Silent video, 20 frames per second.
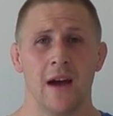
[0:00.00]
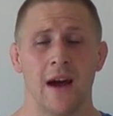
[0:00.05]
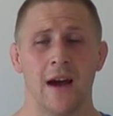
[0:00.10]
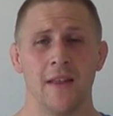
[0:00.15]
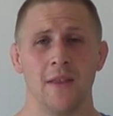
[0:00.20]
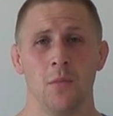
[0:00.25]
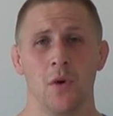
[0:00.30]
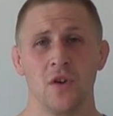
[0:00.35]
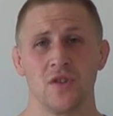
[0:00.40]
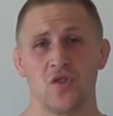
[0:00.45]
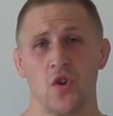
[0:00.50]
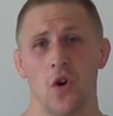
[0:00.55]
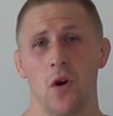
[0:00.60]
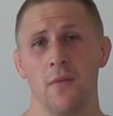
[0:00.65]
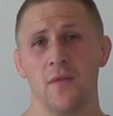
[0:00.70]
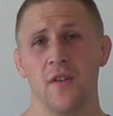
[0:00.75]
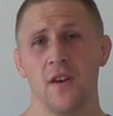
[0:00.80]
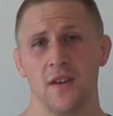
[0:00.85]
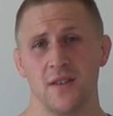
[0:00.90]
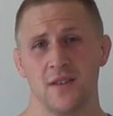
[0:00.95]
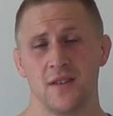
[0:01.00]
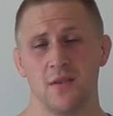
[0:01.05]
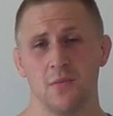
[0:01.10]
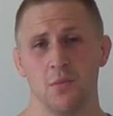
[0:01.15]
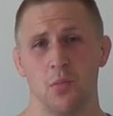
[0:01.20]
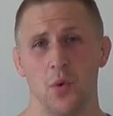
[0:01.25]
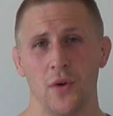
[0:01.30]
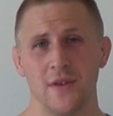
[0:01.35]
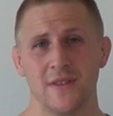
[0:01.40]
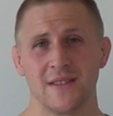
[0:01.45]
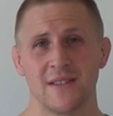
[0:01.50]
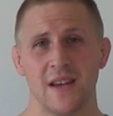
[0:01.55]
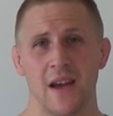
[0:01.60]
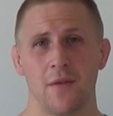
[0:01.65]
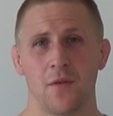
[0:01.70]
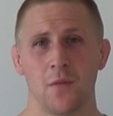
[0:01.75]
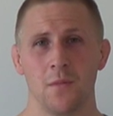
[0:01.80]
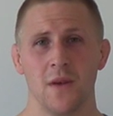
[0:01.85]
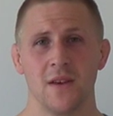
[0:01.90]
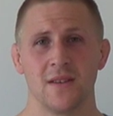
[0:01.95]
And the most obvious point to
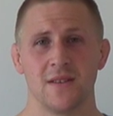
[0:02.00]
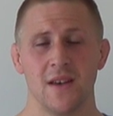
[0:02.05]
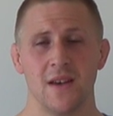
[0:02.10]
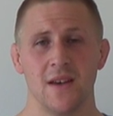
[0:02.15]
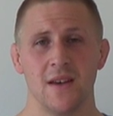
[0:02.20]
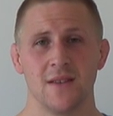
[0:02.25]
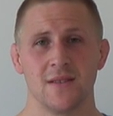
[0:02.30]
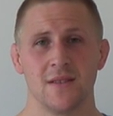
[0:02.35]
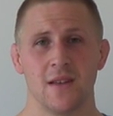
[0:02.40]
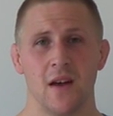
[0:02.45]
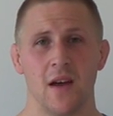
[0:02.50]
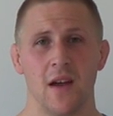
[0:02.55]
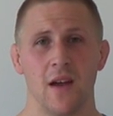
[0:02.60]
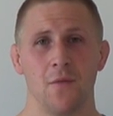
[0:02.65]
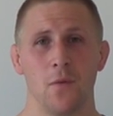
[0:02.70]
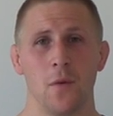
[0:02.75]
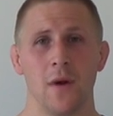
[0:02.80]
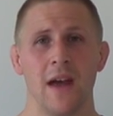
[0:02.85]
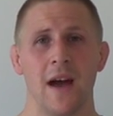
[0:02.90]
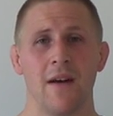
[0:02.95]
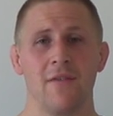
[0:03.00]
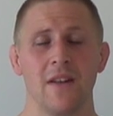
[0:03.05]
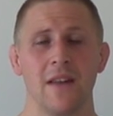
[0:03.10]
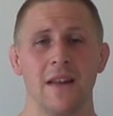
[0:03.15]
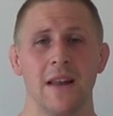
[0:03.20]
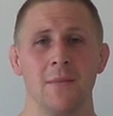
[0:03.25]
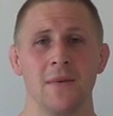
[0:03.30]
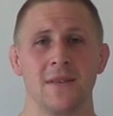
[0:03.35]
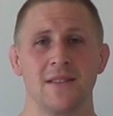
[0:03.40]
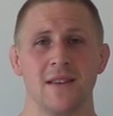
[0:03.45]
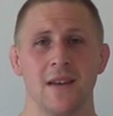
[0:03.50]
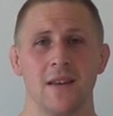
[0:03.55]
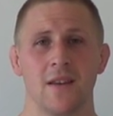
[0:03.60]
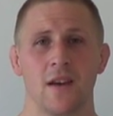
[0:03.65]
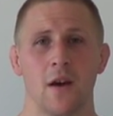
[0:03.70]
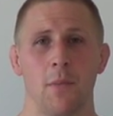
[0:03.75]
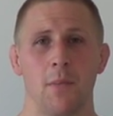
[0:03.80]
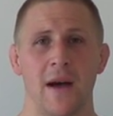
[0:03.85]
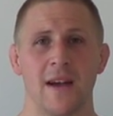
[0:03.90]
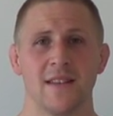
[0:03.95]
take from this is that if we have a
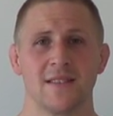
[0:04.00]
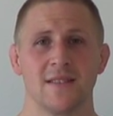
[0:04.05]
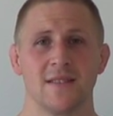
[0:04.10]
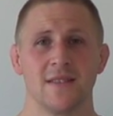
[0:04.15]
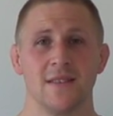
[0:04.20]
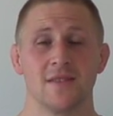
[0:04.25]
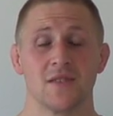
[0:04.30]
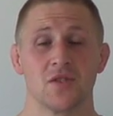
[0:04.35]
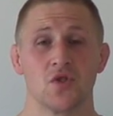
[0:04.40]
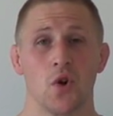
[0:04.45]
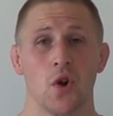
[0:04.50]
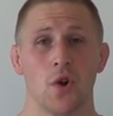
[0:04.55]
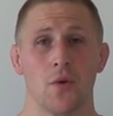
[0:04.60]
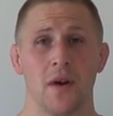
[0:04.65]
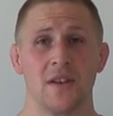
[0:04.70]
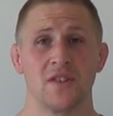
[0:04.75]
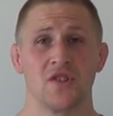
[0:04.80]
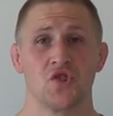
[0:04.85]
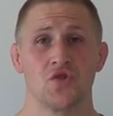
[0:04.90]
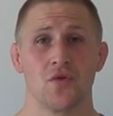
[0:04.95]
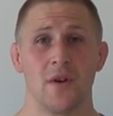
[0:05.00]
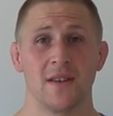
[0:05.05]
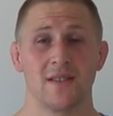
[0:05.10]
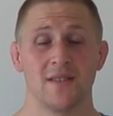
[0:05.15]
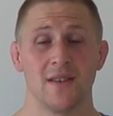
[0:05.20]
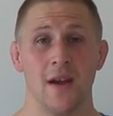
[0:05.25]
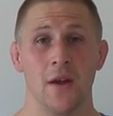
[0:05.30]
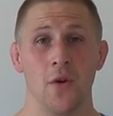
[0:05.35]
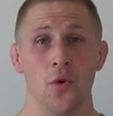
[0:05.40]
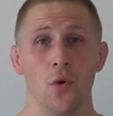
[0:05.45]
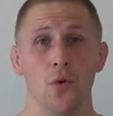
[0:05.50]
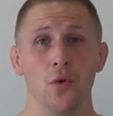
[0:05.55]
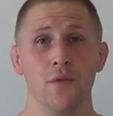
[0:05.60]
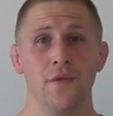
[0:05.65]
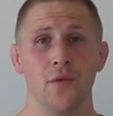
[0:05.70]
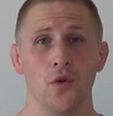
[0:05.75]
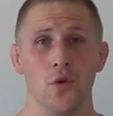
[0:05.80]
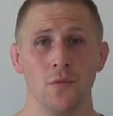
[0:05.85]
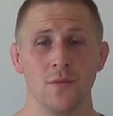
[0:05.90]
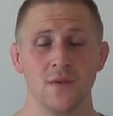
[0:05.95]
limited capacity to tolerate stress in all
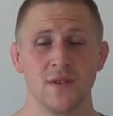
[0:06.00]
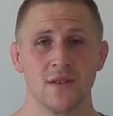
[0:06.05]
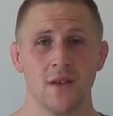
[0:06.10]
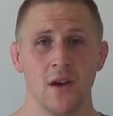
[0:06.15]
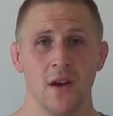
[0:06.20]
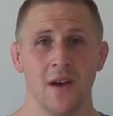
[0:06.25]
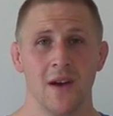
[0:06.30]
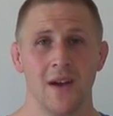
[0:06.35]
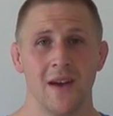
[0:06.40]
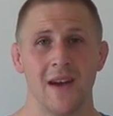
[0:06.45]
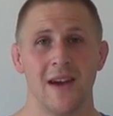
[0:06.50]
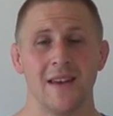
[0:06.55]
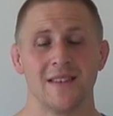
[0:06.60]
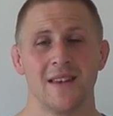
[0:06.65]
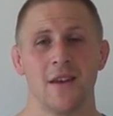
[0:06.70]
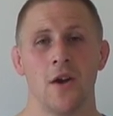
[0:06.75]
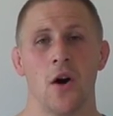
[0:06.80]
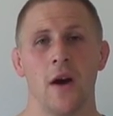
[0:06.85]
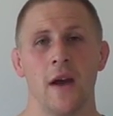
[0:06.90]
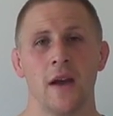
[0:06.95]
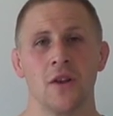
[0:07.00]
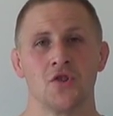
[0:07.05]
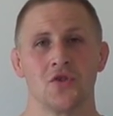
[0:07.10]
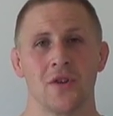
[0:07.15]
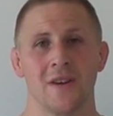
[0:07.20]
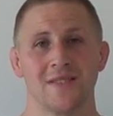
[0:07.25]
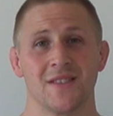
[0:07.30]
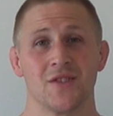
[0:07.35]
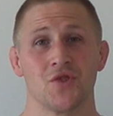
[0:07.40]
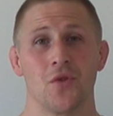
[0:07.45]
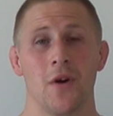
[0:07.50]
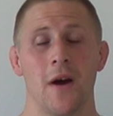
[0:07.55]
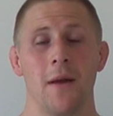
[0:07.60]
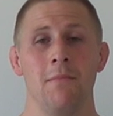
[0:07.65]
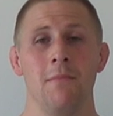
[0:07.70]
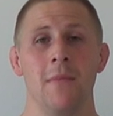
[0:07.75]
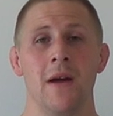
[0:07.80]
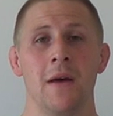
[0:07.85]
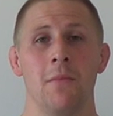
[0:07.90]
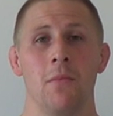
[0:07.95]
forms, it's in our interest to try
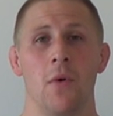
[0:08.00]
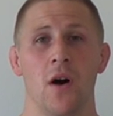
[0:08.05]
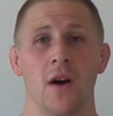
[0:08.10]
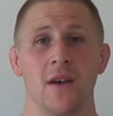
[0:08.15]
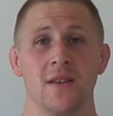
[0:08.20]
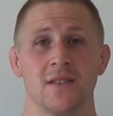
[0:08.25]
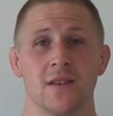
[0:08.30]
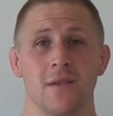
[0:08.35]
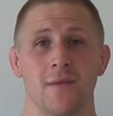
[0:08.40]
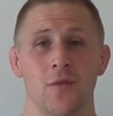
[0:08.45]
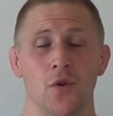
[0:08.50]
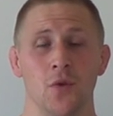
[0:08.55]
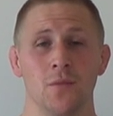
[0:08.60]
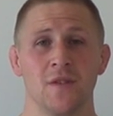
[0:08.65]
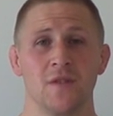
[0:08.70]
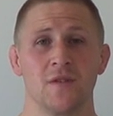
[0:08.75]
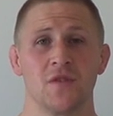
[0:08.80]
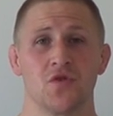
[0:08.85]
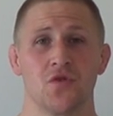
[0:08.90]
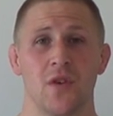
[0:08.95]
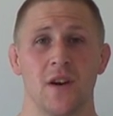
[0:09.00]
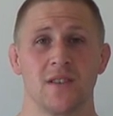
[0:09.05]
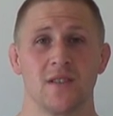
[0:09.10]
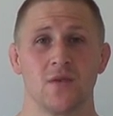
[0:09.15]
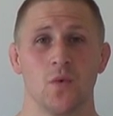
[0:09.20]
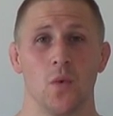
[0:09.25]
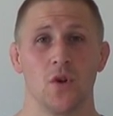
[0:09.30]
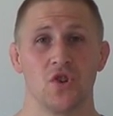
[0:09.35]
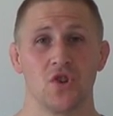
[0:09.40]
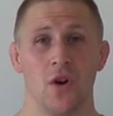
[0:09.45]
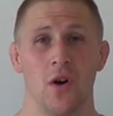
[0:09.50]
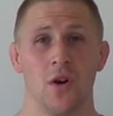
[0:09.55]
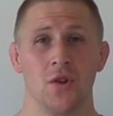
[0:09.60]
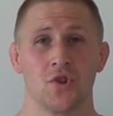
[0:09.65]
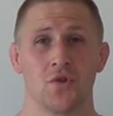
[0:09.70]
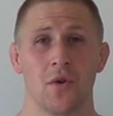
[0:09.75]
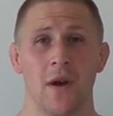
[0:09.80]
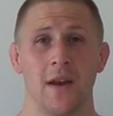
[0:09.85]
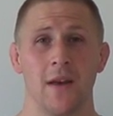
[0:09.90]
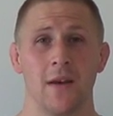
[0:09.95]
and minimize forms of stress which
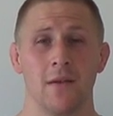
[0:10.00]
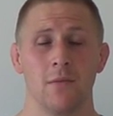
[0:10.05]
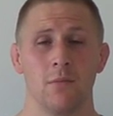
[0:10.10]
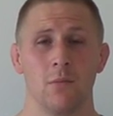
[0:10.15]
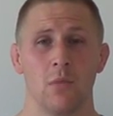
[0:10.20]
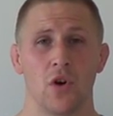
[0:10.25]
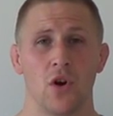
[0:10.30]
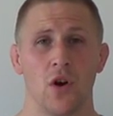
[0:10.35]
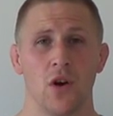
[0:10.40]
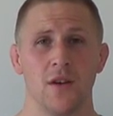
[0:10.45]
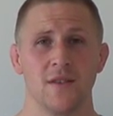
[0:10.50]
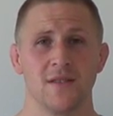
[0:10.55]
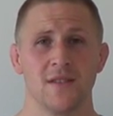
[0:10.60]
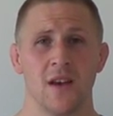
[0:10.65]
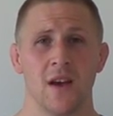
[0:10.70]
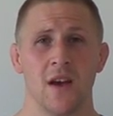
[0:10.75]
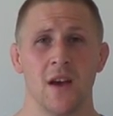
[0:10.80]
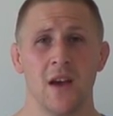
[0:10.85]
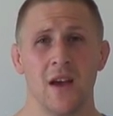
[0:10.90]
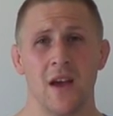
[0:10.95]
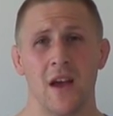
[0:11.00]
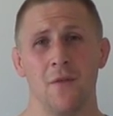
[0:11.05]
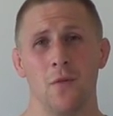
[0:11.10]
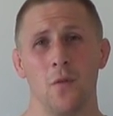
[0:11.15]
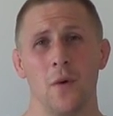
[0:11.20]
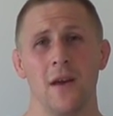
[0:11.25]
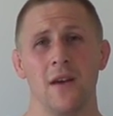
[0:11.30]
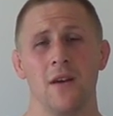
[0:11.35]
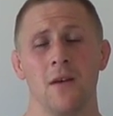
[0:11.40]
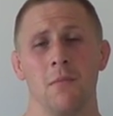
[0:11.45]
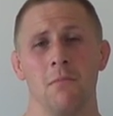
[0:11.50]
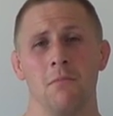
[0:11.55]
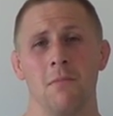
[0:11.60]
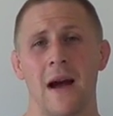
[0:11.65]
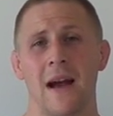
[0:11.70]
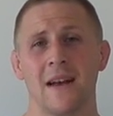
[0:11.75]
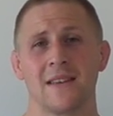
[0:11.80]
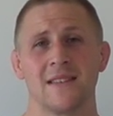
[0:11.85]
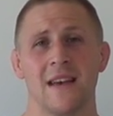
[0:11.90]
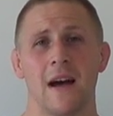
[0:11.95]
aren't training, because if we
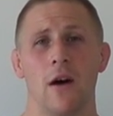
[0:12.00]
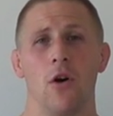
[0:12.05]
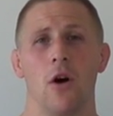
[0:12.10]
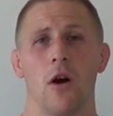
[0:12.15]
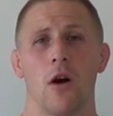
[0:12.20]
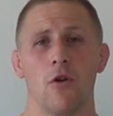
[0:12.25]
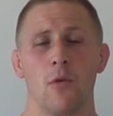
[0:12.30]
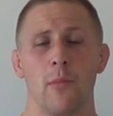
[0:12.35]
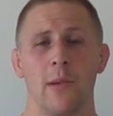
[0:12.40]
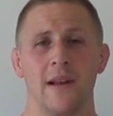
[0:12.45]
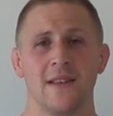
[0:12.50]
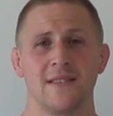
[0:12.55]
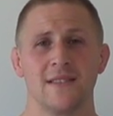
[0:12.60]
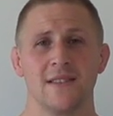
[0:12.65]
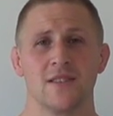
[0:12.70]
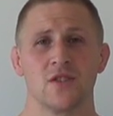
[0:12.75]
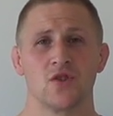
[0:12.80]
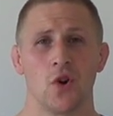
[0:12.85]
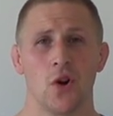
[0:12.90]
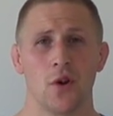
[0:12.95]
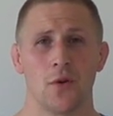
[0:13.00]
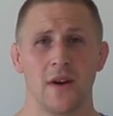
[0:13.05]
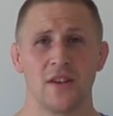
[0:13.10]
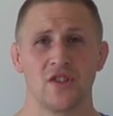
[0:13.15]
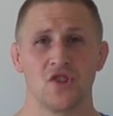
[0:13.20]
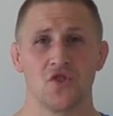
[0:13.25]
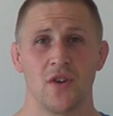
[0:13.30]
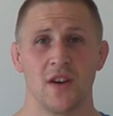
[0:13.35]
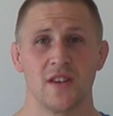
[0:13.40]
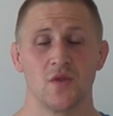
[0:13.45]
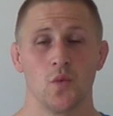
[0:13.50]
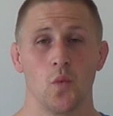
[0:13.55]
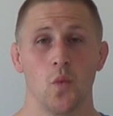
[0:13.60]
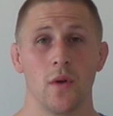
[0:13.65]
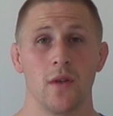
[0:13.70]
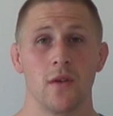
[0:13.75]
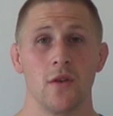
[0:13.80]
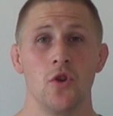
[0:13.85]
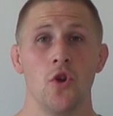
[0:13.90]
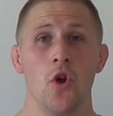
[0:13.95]
max out our ability to tolerate stress
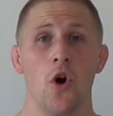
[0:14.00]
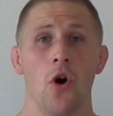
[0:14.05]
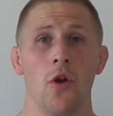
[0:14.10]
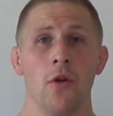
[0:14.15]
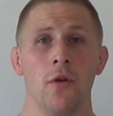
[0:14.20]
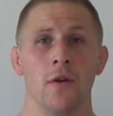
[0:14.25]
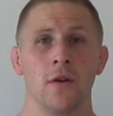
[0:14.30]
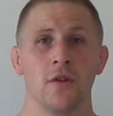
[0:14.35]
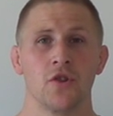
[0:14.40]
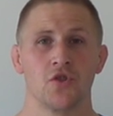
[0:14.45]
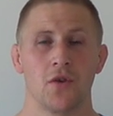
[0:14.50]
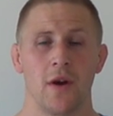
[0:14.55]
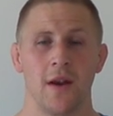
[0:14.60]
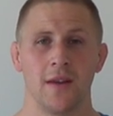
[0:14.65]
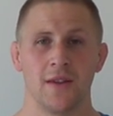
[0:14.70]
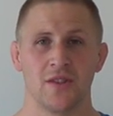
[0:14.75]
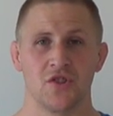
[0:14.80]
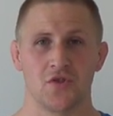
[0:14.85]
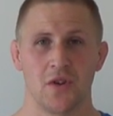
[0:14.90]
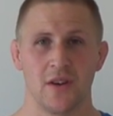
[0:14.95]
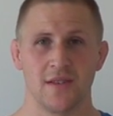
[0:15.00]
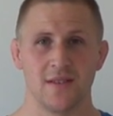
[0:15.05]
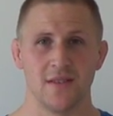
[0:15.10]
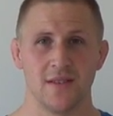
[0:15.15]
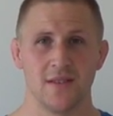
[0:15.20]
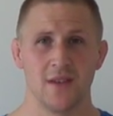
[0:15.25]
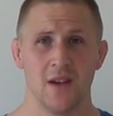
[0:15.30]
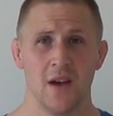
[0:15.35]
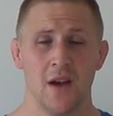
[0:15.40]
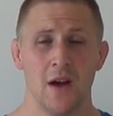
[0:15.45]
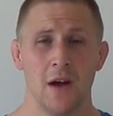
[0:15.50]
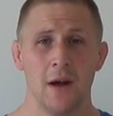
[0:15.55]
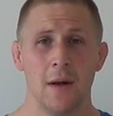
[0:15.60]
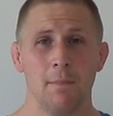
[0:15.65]
with non-training stresses,